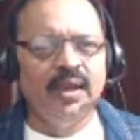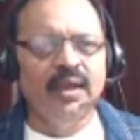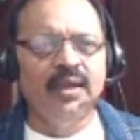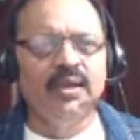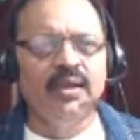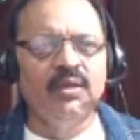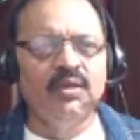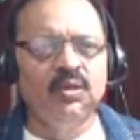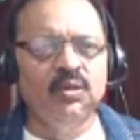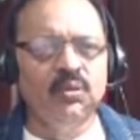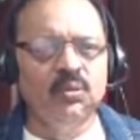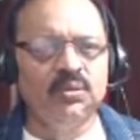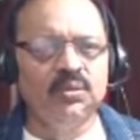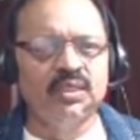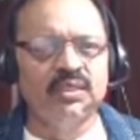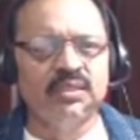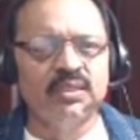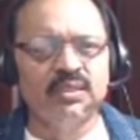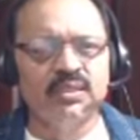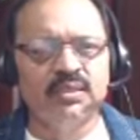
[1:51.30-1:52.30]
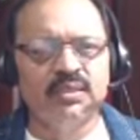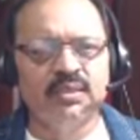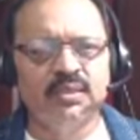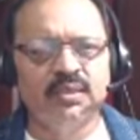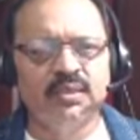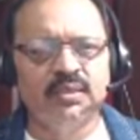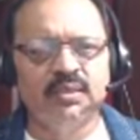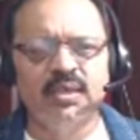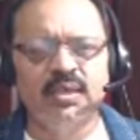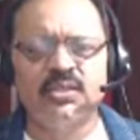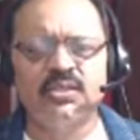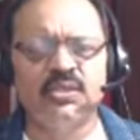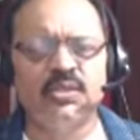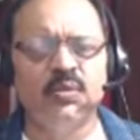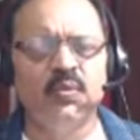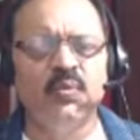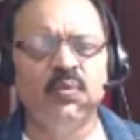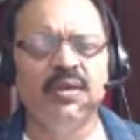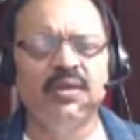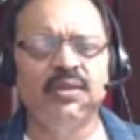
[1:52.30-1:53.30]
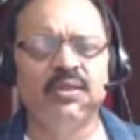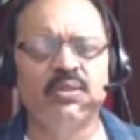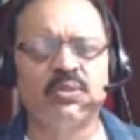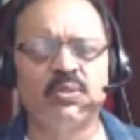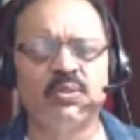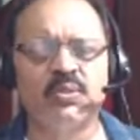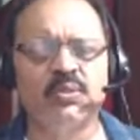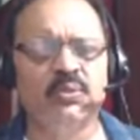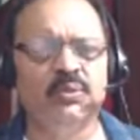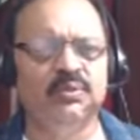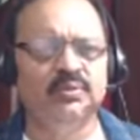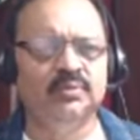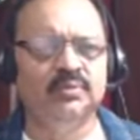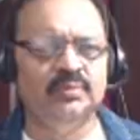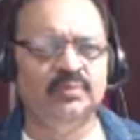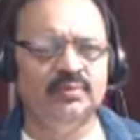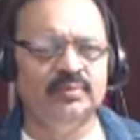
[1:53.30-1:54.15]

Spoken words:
and it loses its luster very soon.